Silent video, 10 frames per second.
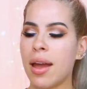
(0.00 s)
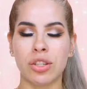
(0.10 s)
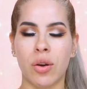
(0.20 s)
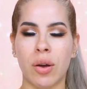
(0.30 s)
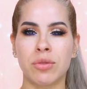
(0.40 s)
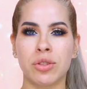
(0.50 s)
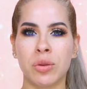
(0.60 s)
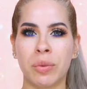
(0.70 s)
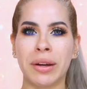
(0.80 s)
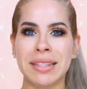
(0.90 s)
So I'm
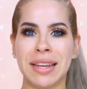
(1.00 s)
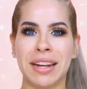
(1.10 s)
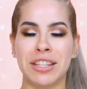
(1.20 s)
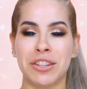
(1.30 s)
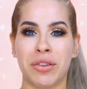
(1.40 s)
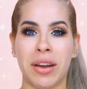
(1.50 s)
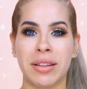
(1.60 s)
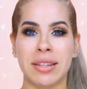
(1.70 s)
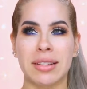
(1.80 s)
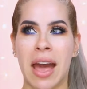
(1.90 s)
super excited to try
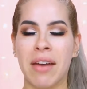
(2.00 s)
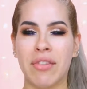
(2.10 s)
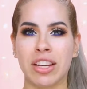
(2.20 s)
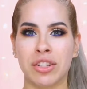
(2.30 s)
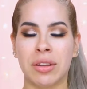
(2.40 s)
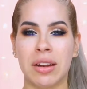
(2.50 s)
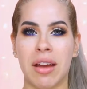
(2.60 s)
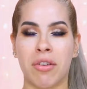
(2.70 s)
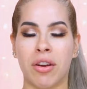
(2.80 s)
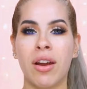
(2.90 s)
this because I've actually
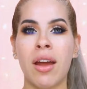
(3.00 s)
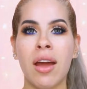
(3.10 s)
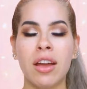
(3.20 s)
never